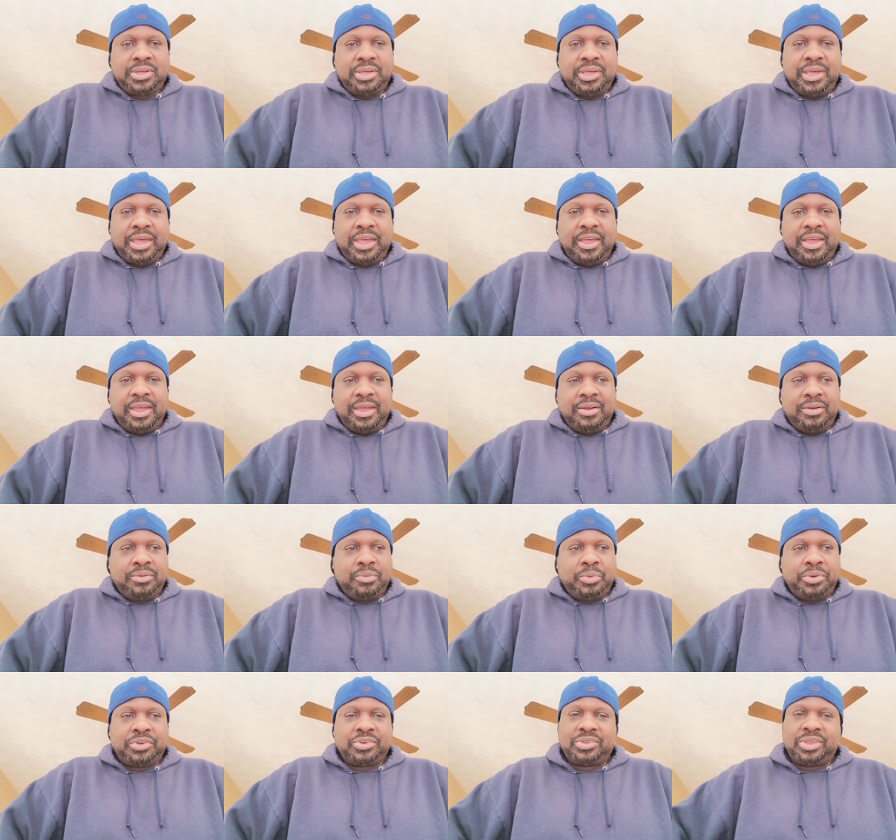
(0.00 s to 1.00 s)
And
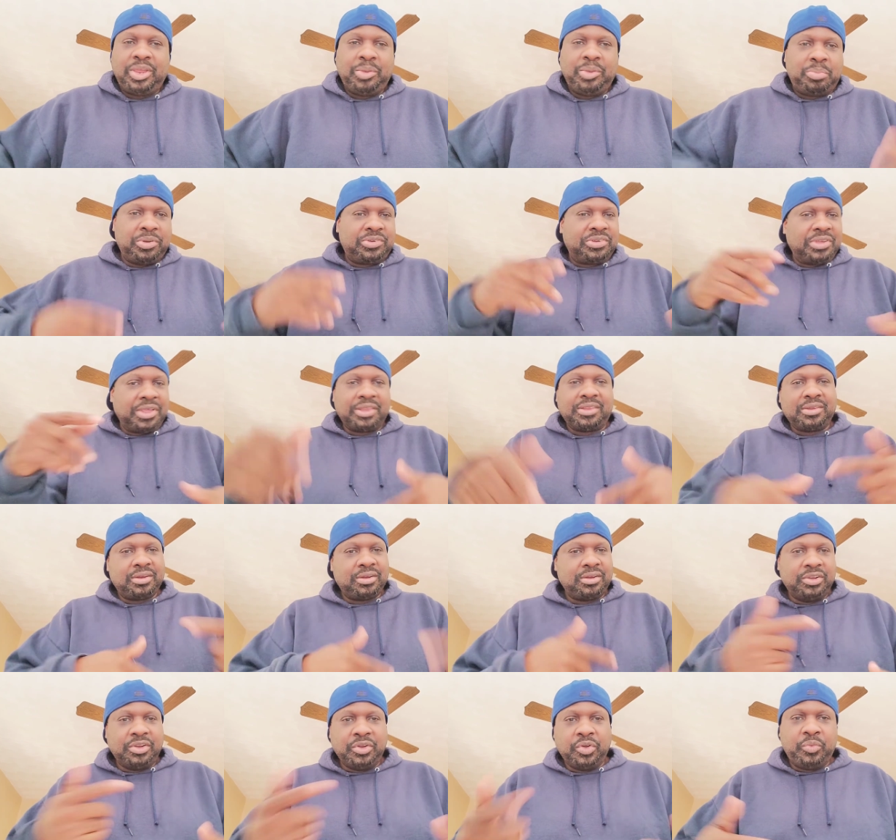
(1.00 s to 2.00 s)
we just keep each other in the
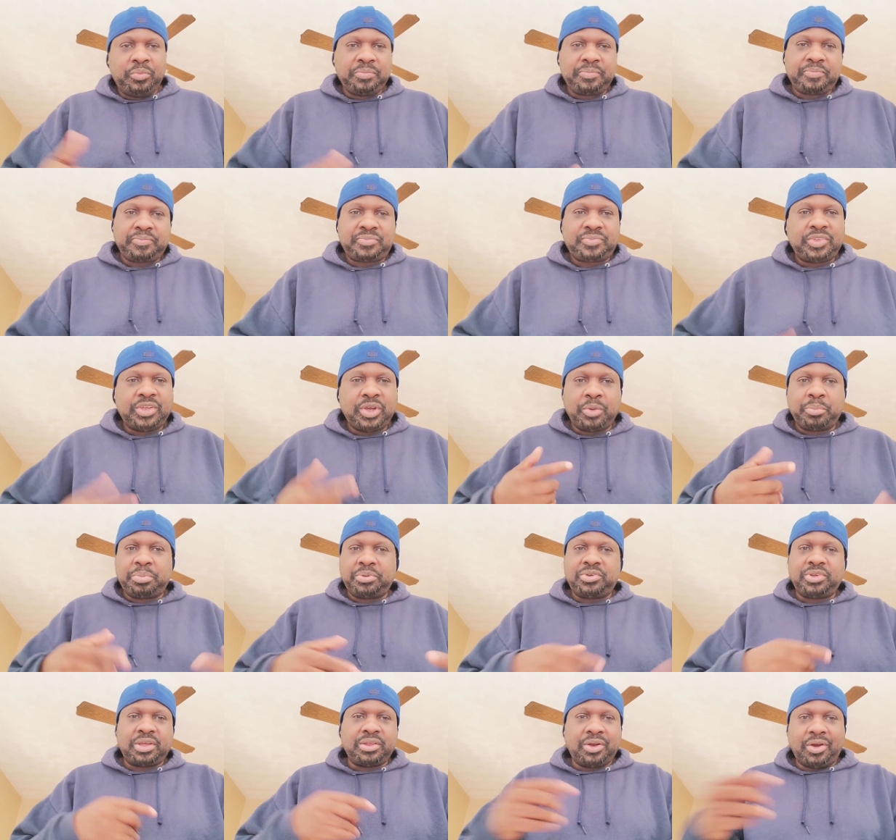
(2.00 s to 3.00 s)
loop, help
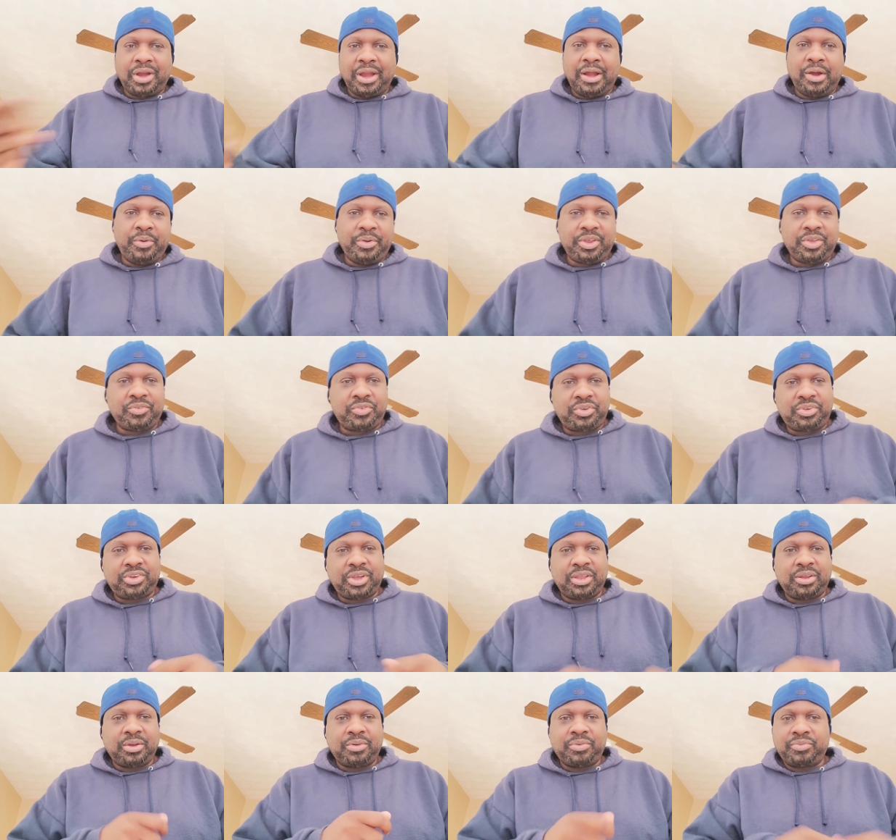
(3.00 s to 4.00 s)
each other out, give each
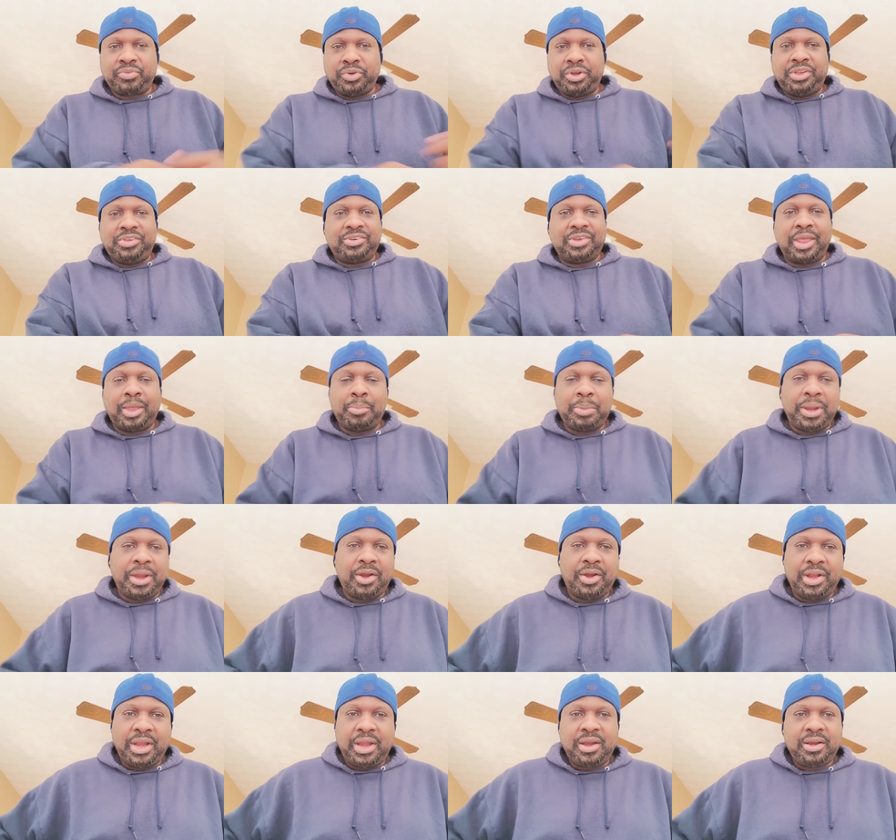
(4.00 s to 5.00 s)
other a free gem here
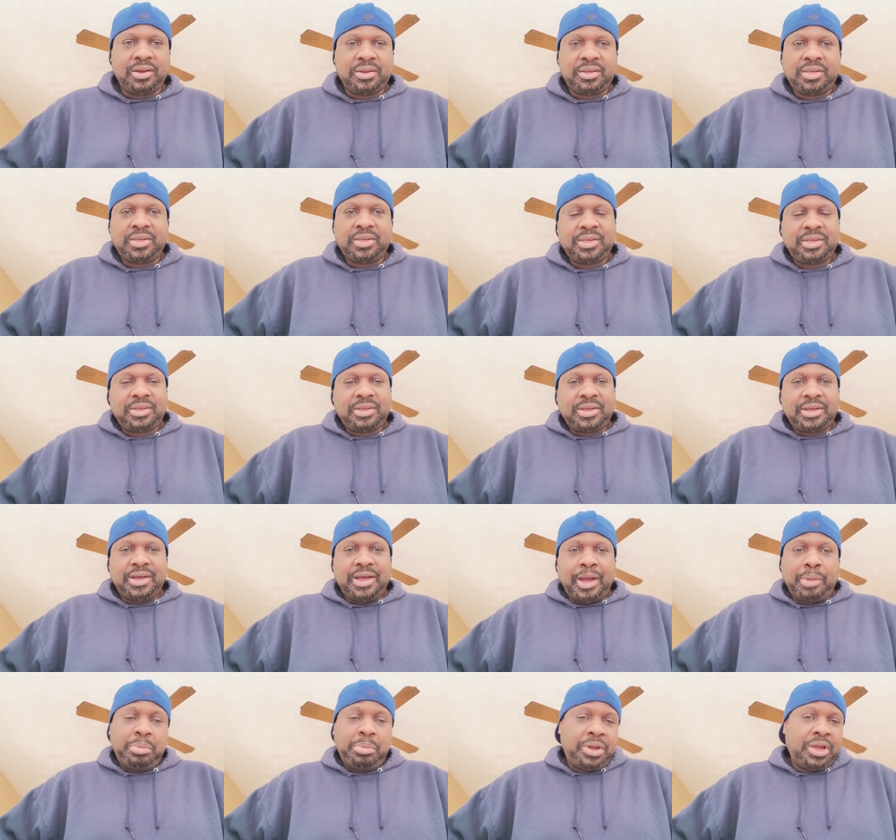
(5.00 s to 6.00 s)
and there.
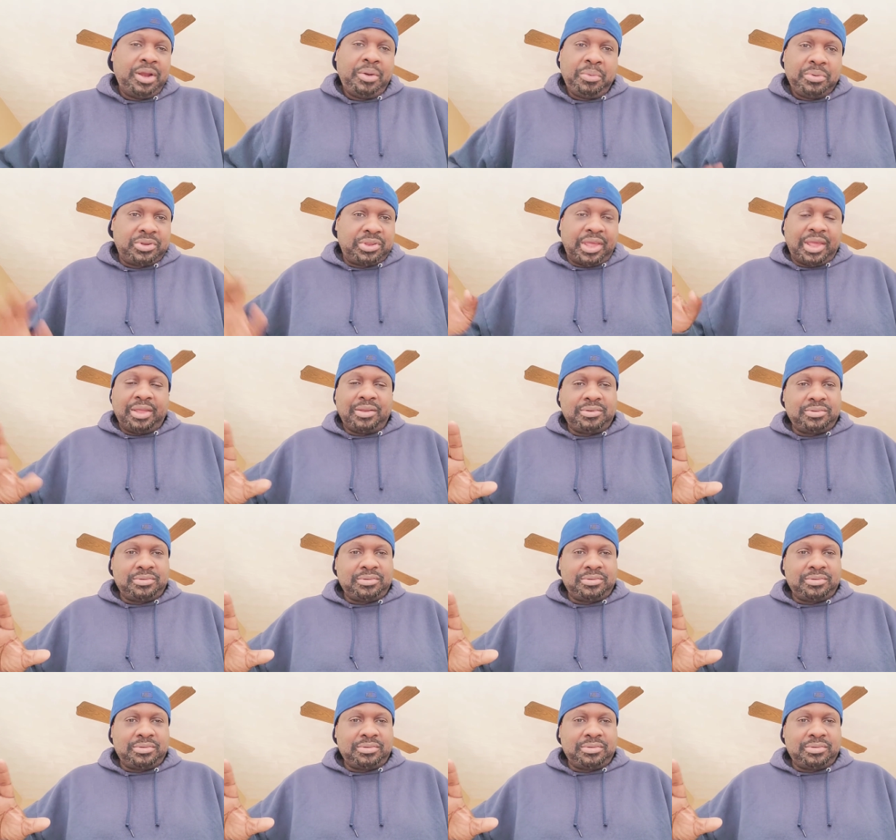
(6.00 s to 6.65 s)
I'm good with that.